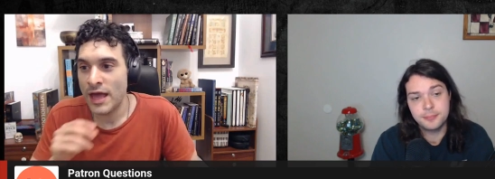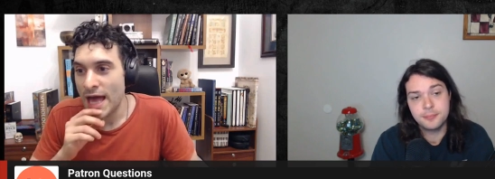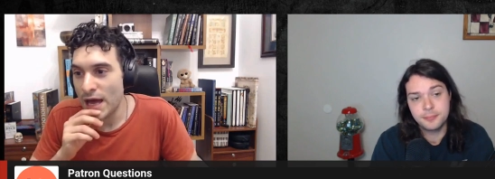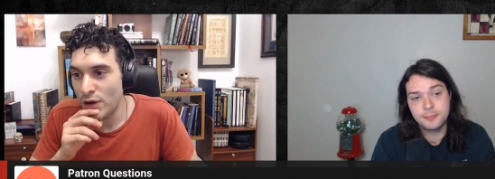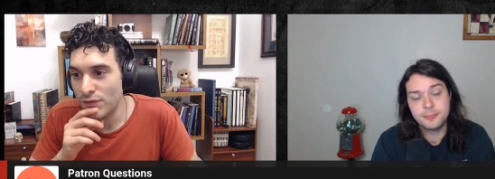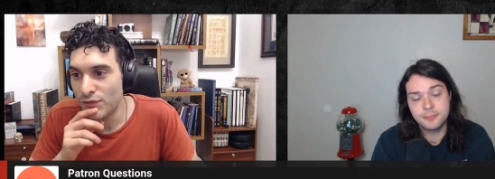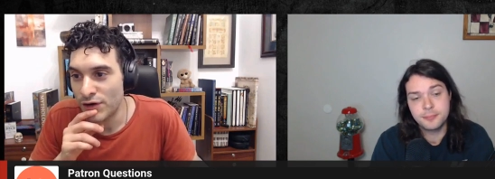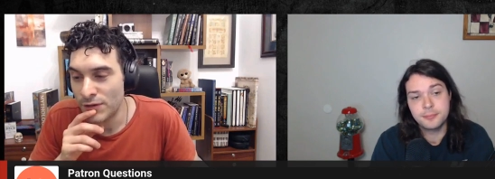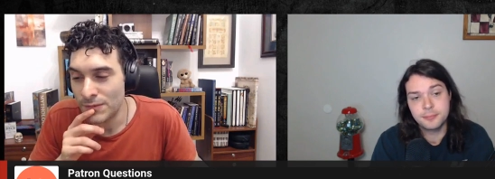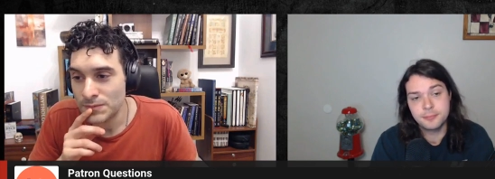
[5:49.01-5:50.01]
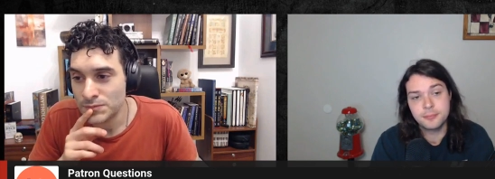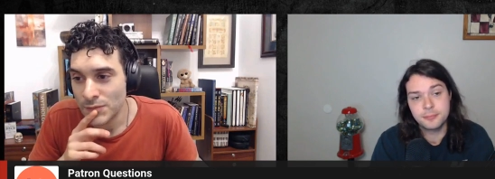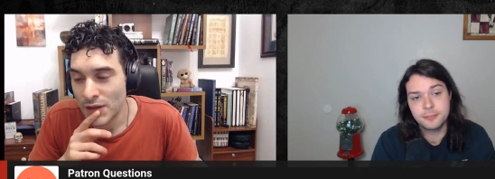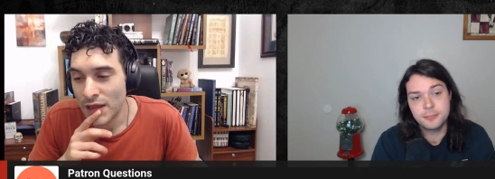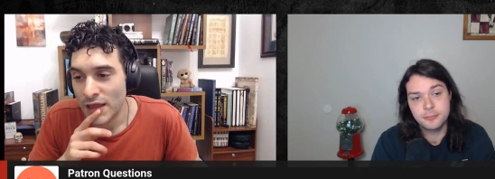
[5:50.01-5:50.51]
Speaker 1: However,
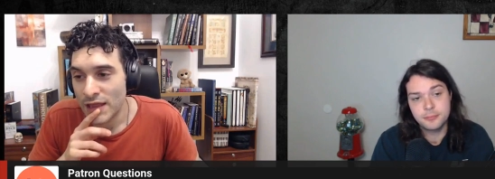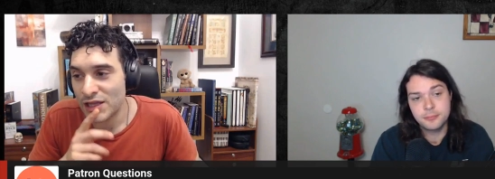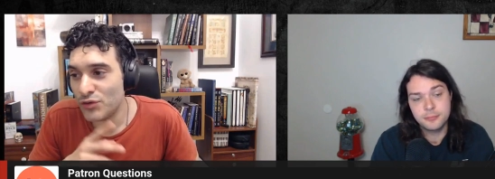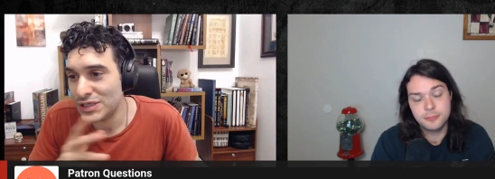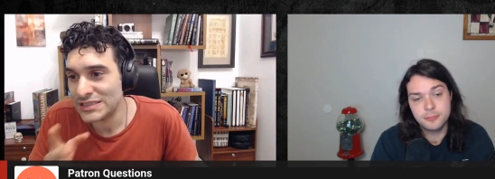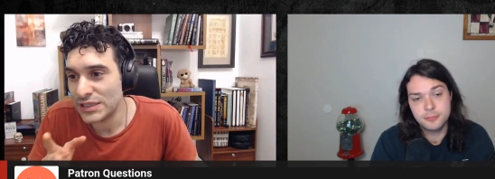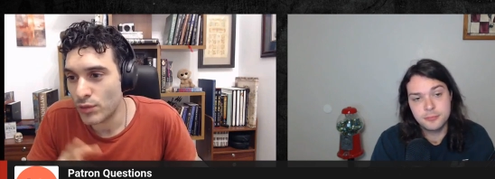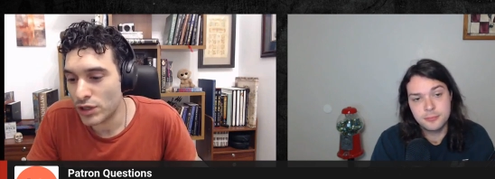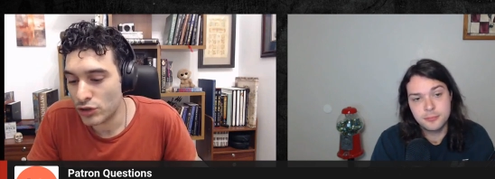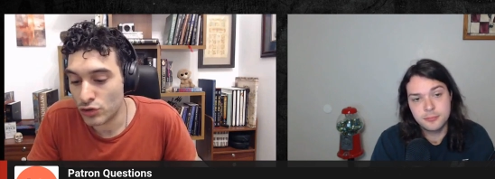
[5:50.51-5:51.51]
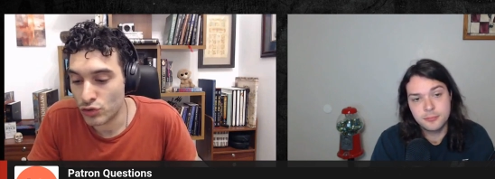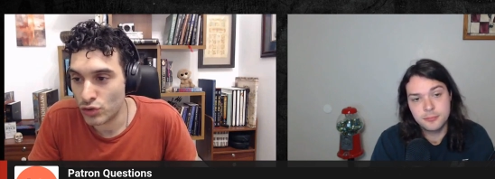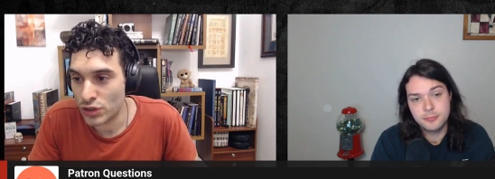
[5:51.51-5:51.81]
the reason why you could do